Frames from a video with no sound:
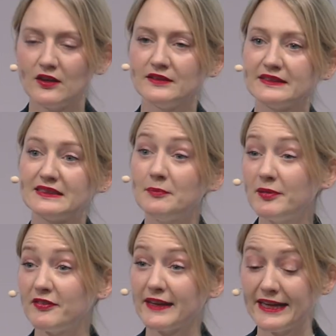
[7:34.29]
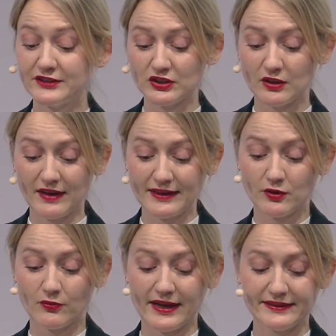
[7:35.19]
on simplification of
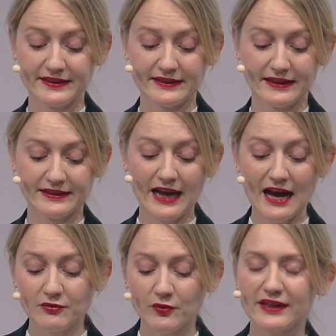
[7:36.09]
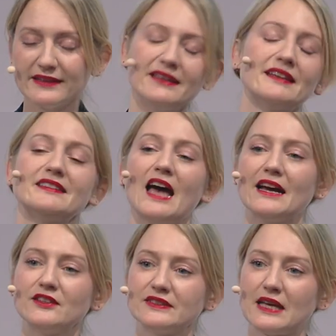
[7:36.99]
underwriting and covering the
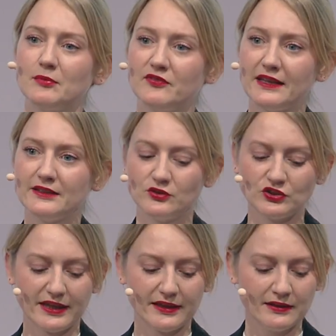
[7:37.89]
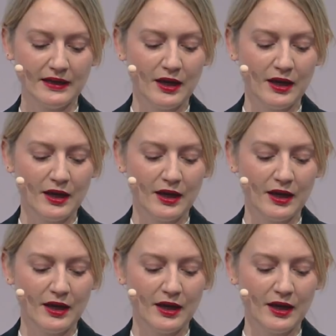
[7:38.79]
entire cyber value chain,